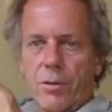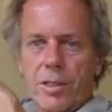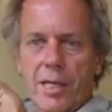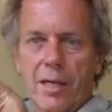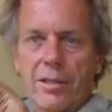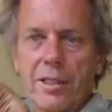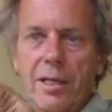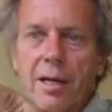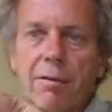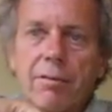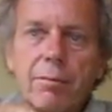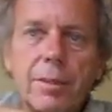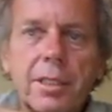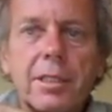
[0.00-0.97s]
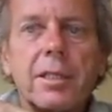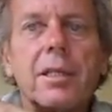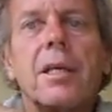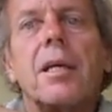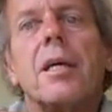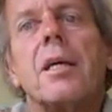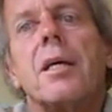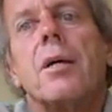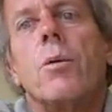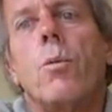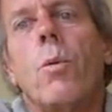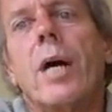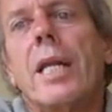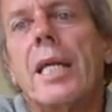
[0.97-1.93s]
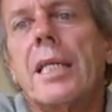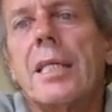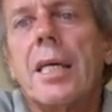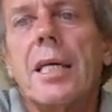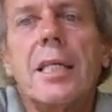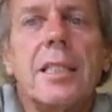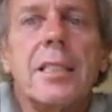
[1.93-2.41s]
without the government wanting it done,